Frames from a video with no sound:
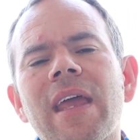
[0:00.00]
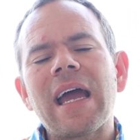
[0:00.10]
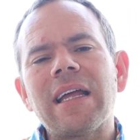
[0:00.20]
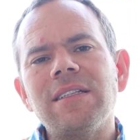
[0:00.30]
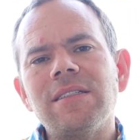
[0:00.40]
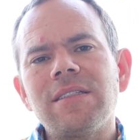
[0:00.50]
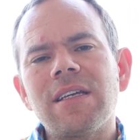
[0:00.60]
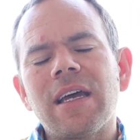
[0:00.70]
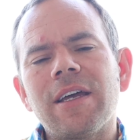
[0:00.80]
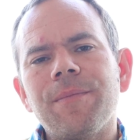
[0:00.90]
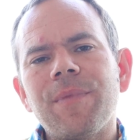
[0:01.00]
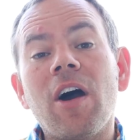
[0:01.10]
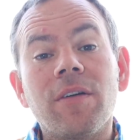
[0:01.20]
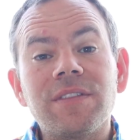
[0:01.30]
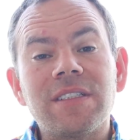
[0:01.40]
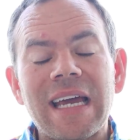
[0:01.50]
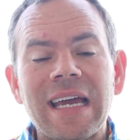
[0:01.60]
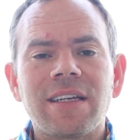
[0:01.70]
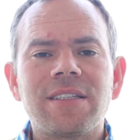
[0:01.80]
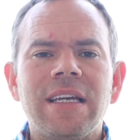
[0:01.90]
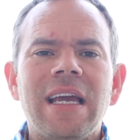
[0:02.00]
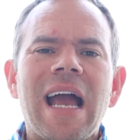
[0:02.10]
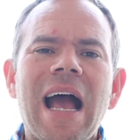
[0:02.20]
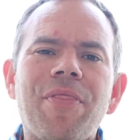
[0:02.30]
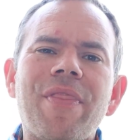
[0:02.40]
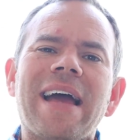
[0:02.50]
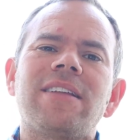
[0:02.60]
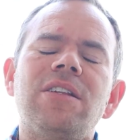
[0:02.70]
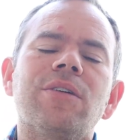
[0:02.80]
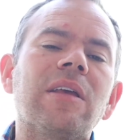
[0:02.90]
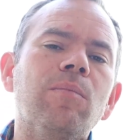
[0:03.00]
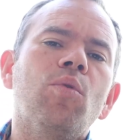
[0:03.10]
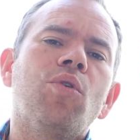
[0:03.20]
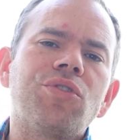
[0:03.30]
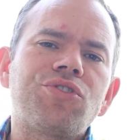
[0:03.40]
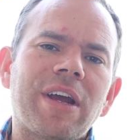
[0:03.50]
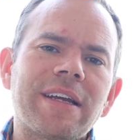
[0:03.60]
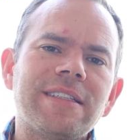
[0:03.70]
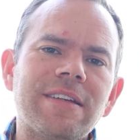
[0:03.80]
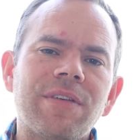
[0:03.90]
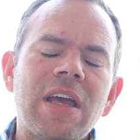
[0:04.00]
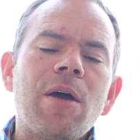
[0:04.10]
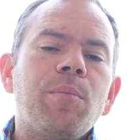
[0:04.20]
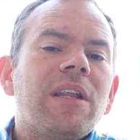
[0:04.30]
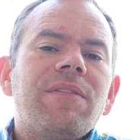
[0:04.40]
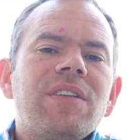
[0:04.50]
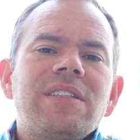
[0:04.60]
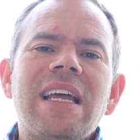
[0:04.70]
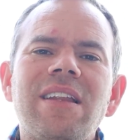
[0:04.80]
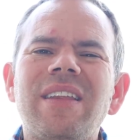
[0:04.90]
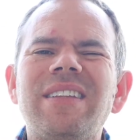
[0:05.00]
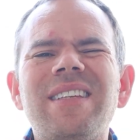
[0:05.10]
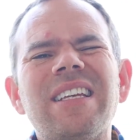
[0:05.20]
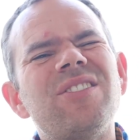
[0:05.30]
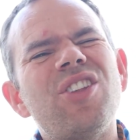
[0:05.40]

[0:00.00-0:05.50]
and after tax, and that's looking more attractive. But if the tenant then says,